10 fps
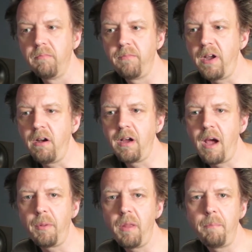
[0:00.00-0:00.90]
they're a
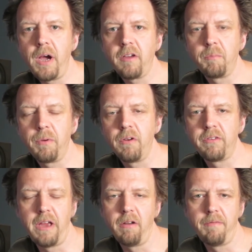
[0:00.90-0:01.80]
couple of bucks per
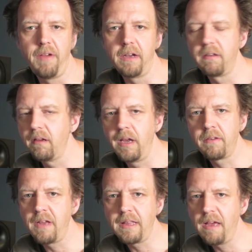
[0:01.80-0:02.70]
sound effect.
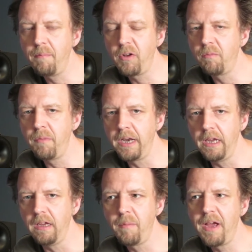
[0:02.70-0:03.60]
It's not that much money.
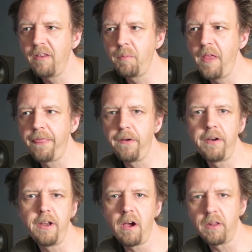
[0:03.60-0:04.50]
You might spend
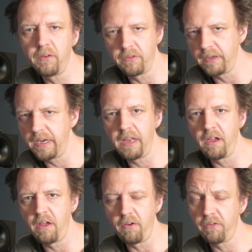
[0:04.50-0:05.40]
$30 on getting
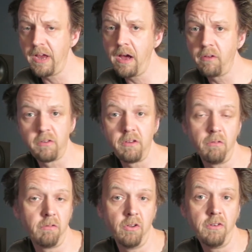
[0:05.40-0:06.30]
all your sounds and you're
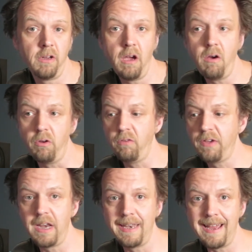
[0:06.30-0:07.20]
good to go. You've
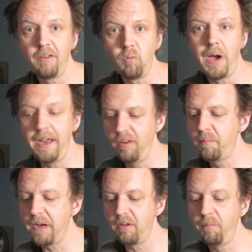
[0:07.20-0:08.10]
got a nice wide
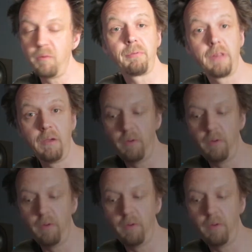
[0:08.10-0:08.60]
spectrum to play